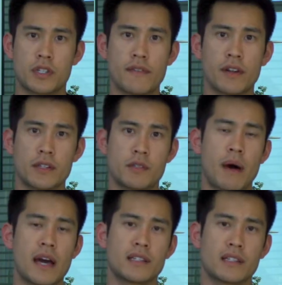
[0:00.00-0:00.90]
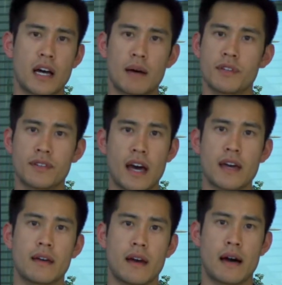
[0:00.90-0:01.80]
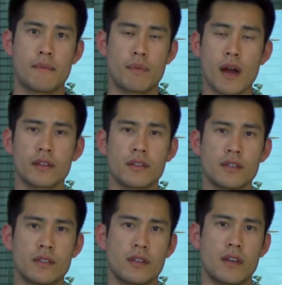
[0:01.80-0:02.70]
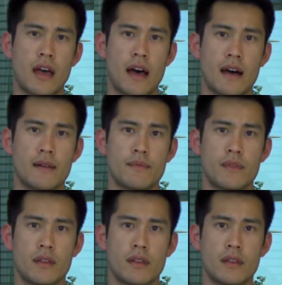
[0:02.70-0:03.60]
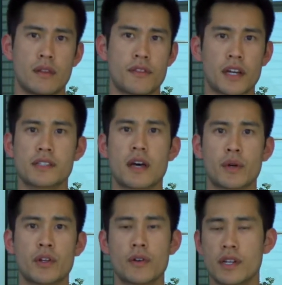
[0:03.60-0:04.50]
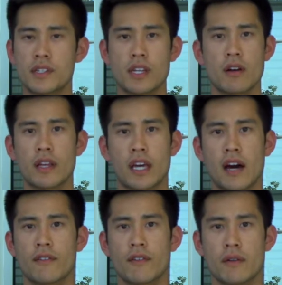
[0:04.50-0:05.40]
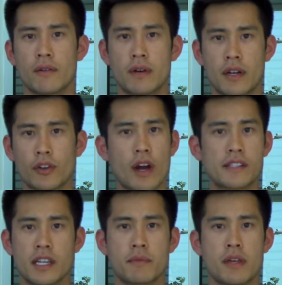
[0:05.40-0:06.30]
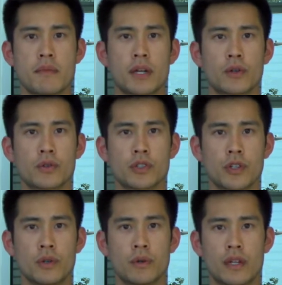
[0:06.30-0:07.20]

evidence-based, up-to-date um, practice um, things that we don't necessarily cover in great depth at medical school